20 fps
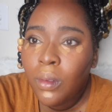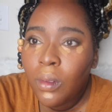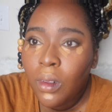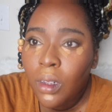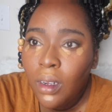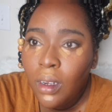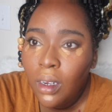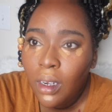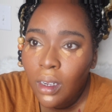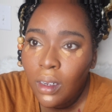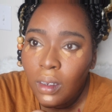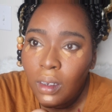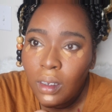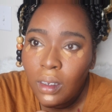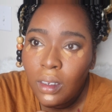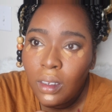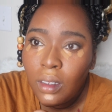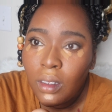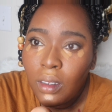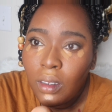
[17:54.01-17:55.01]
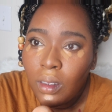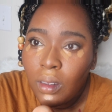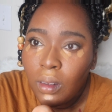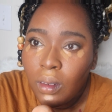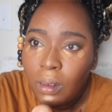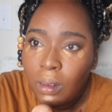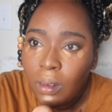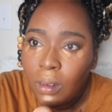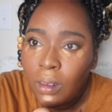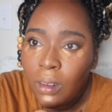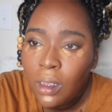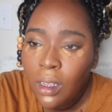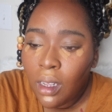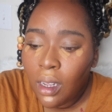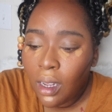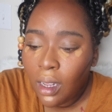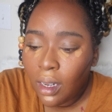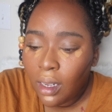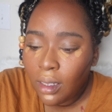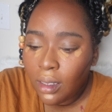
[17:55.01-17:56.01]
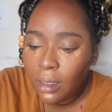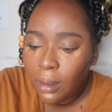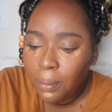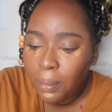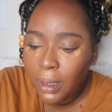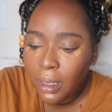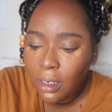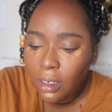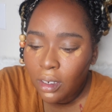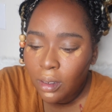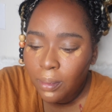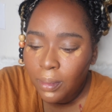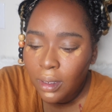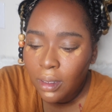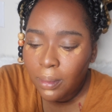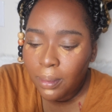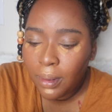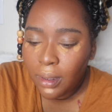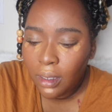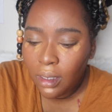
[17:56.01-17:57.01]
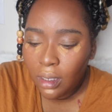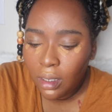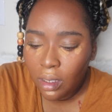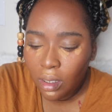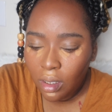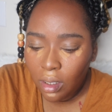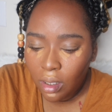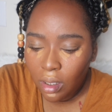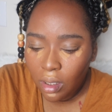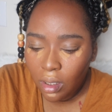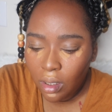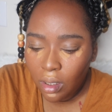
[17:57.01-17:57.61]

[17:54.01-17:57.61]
The highlights. I like to pinch my sponge